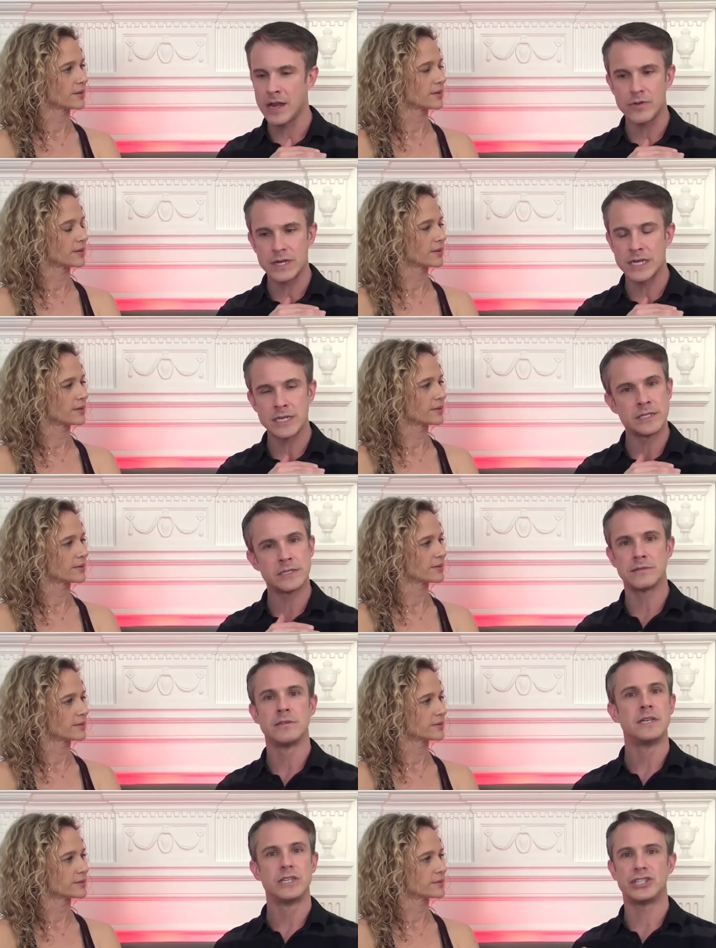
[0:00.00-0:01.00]
Speaker 1: know,
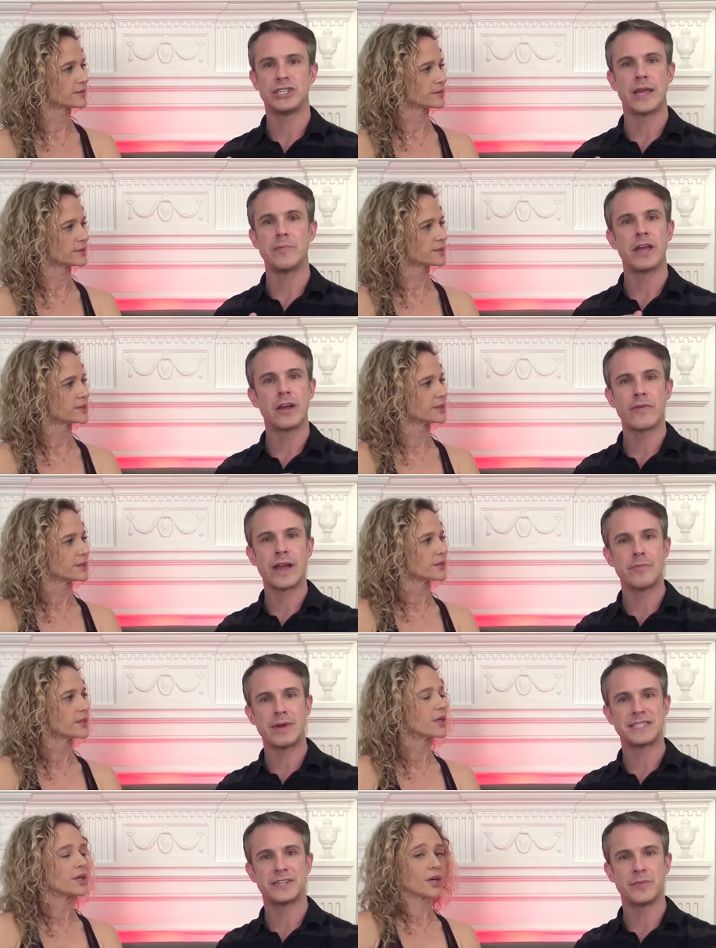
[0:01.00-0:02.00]
is shaming
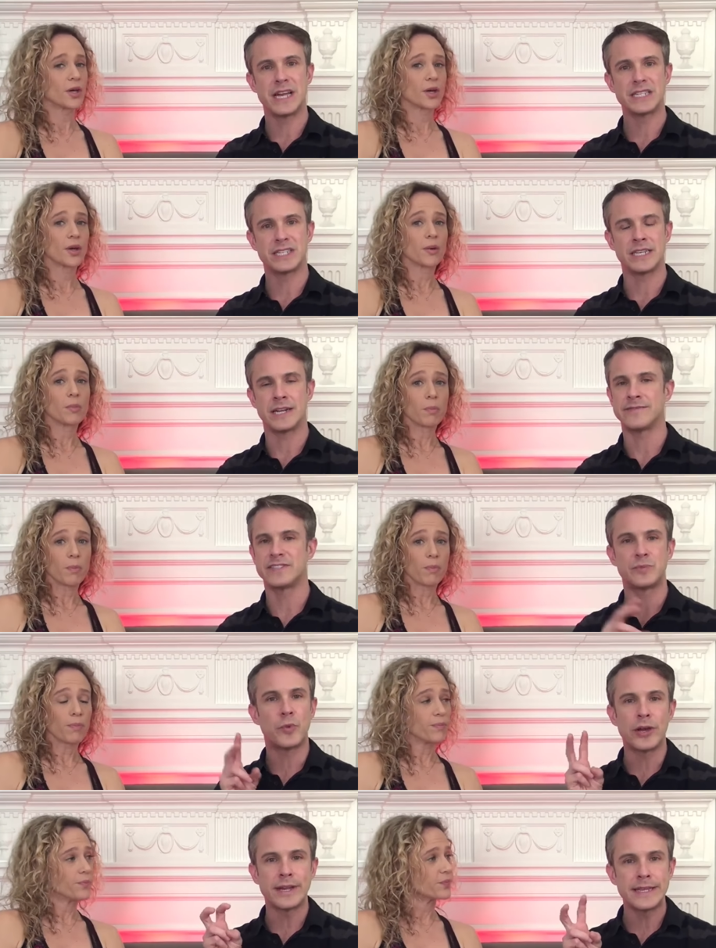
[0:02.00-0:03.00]
around masturbation, of
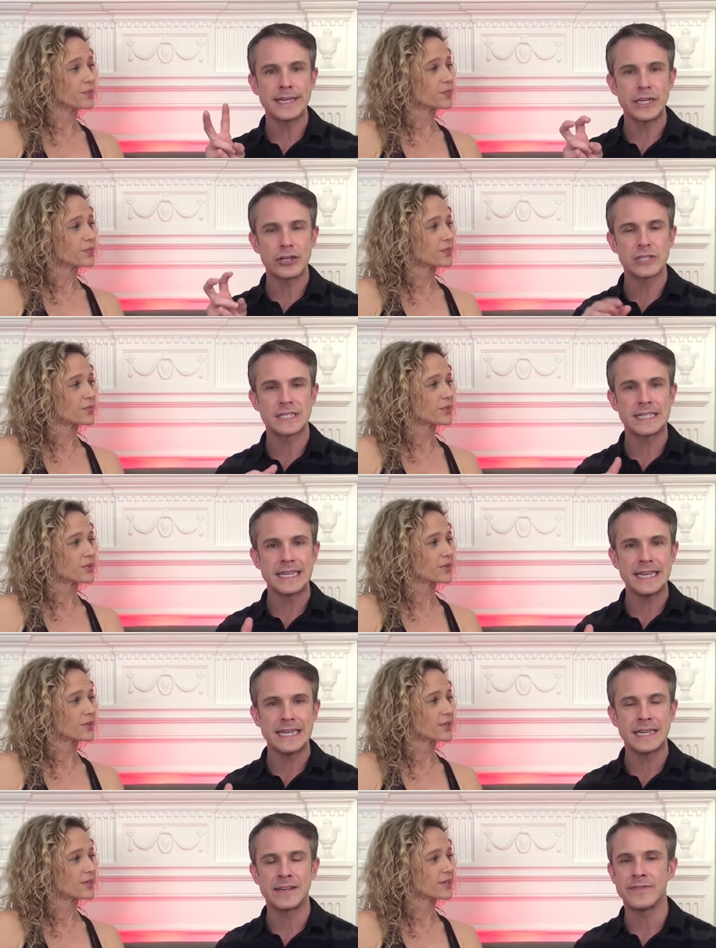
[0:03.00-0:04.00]
spoiling your
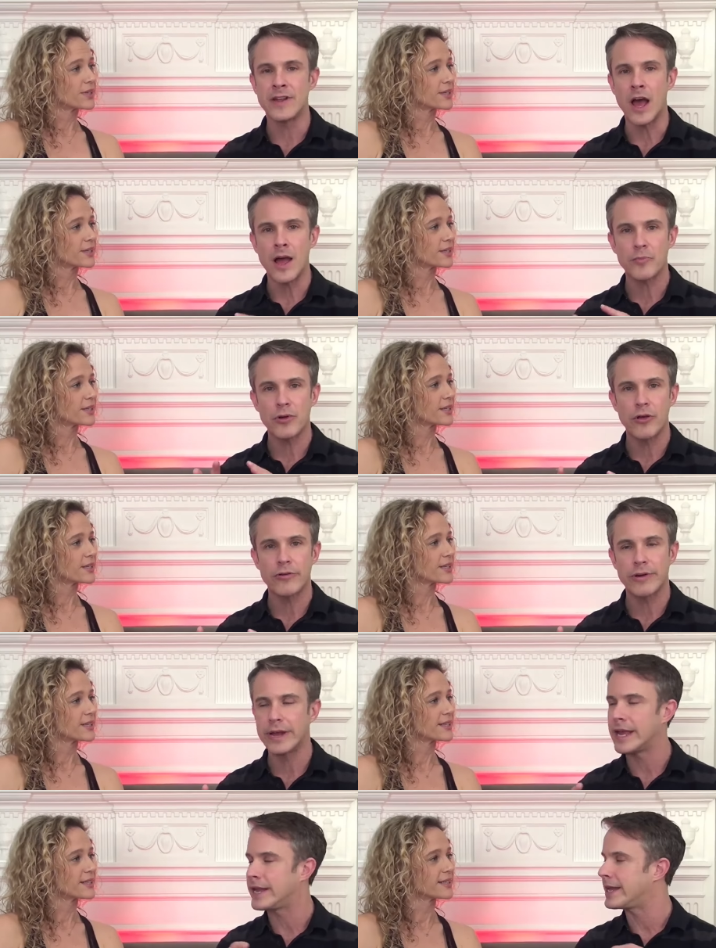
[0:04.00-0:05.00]
seed, of not
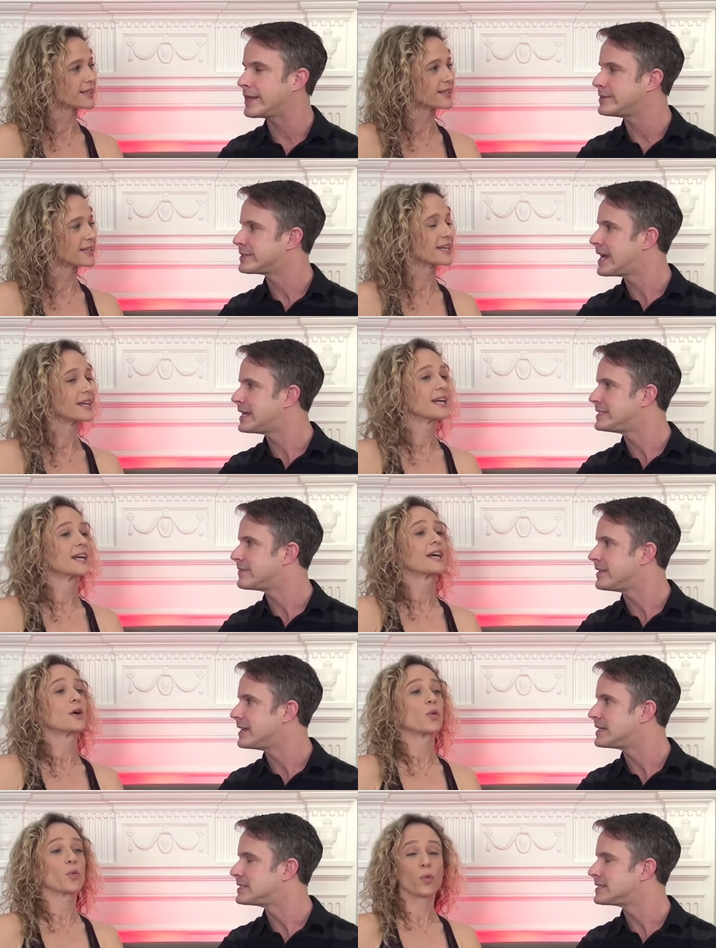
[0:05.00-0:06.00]
procreating, those kinds of
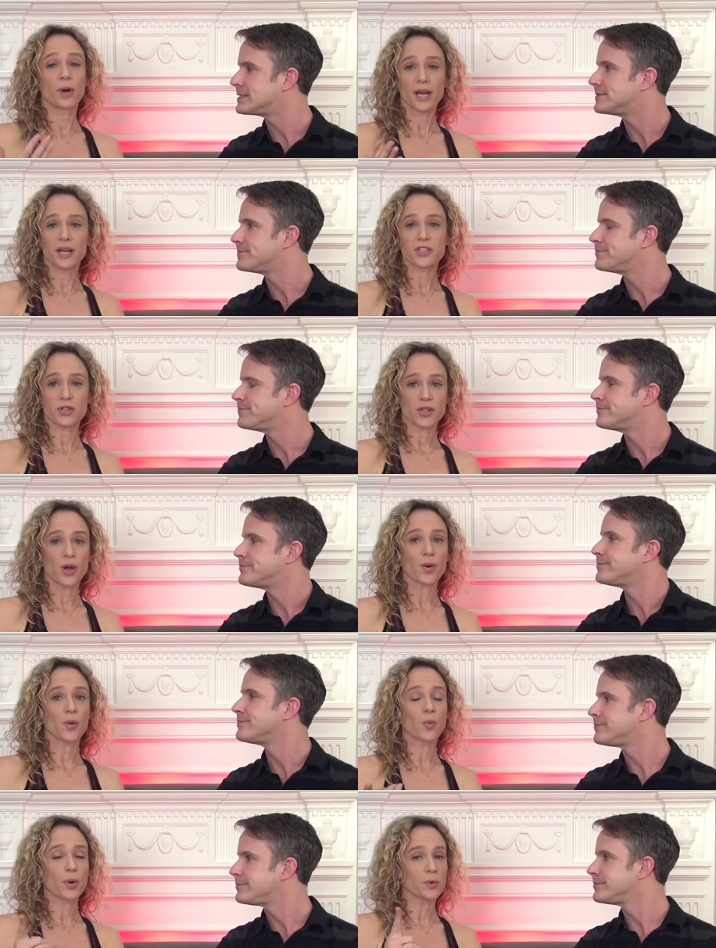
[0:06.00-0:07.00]
things.
Speaker 2: Which,
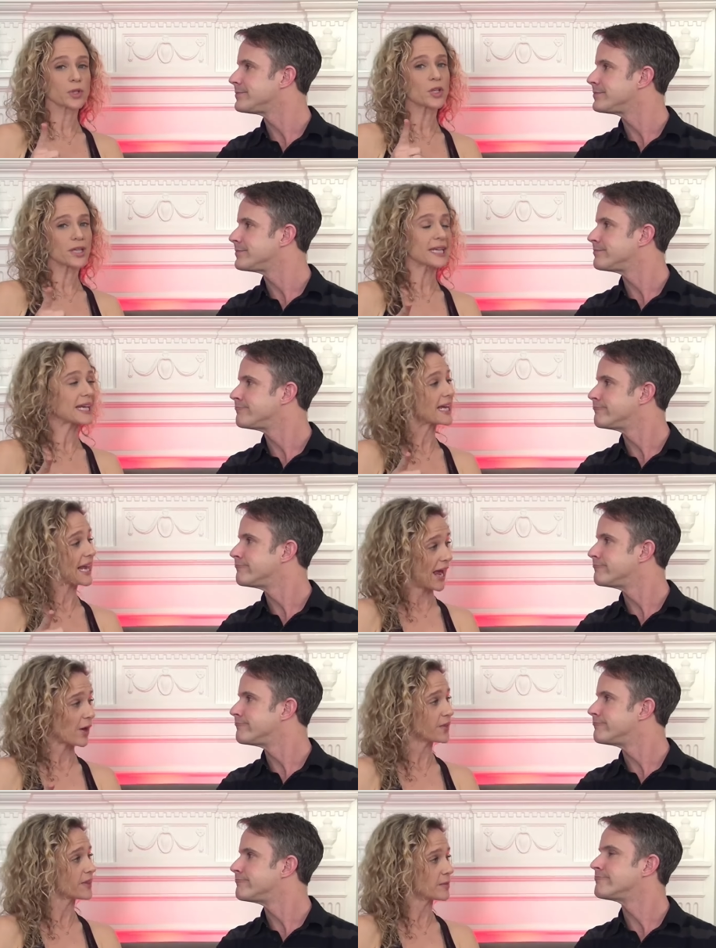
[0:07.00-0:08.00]
though, when we're looking at
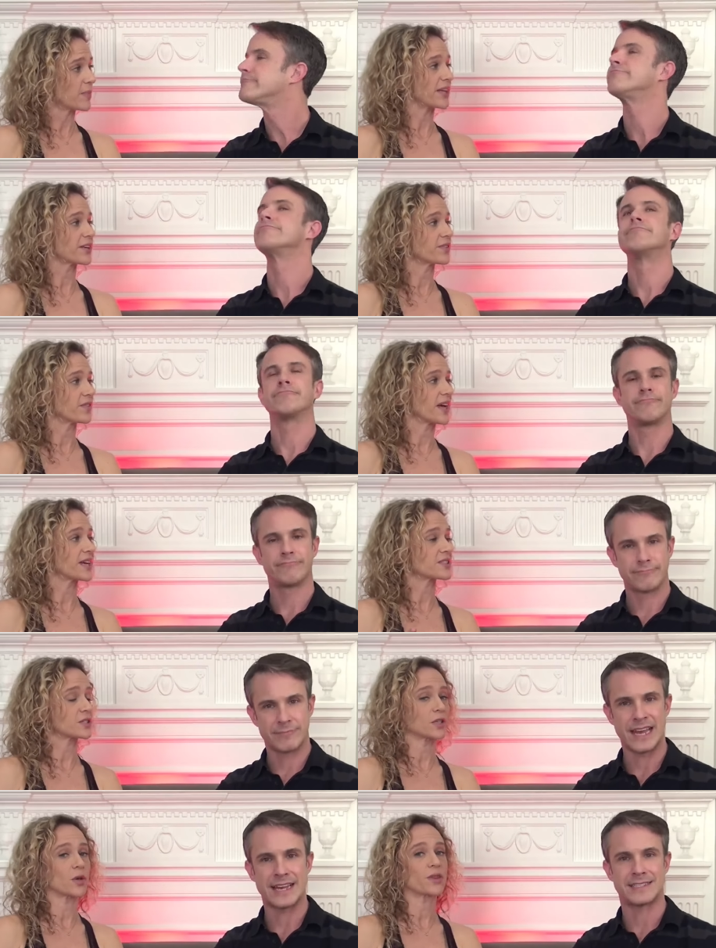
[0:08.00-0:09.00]
healthy
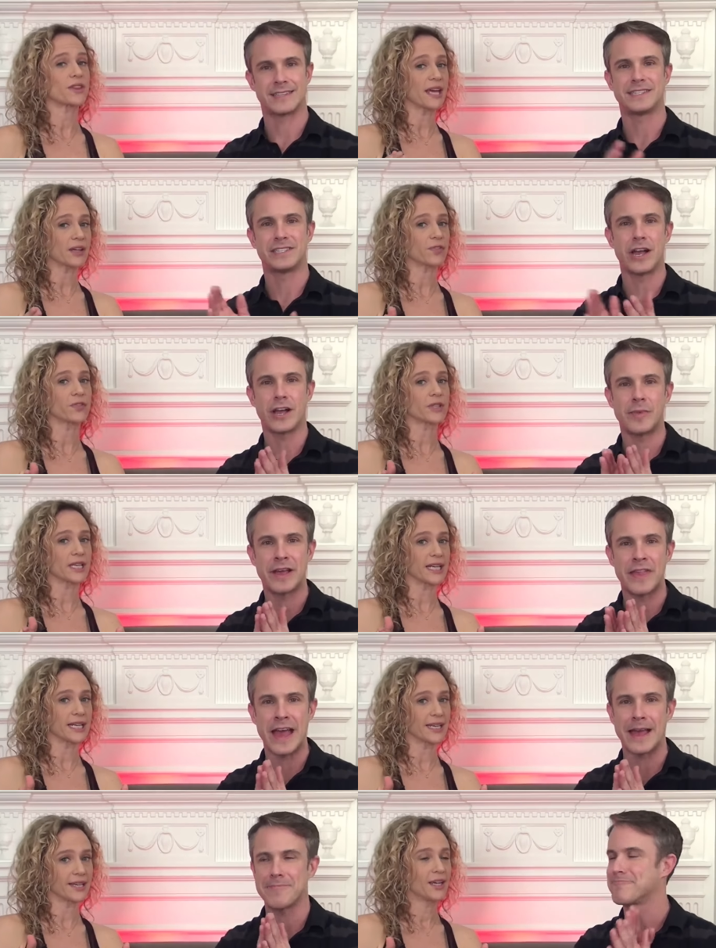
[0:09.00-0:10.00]
benefits,
Speaker 1: you know, thankfully, let's talk about
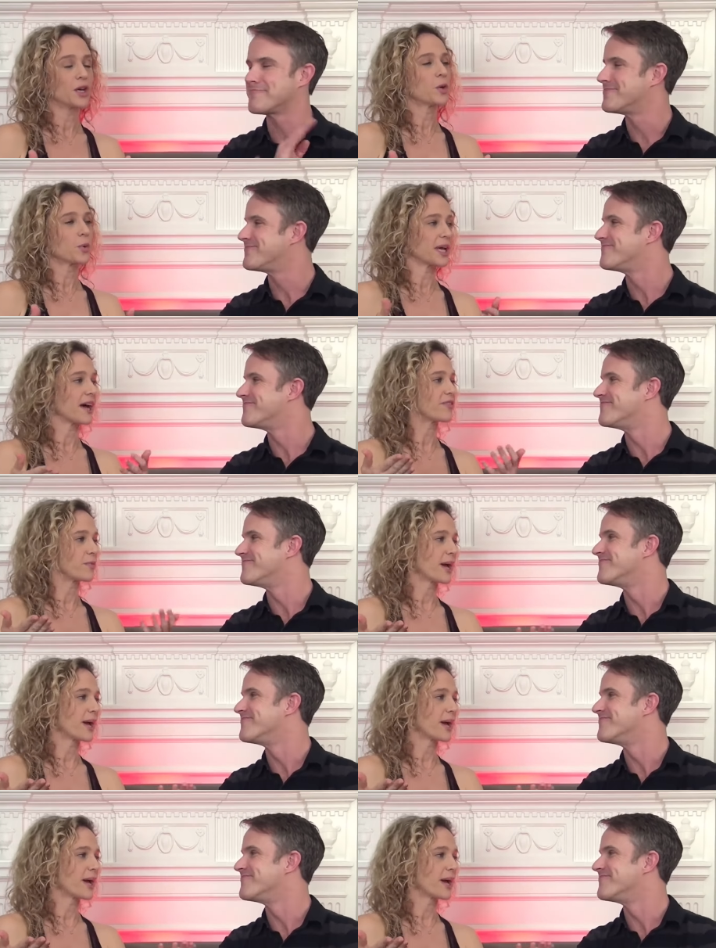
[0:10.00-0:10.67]
that.
Speaker 2: We have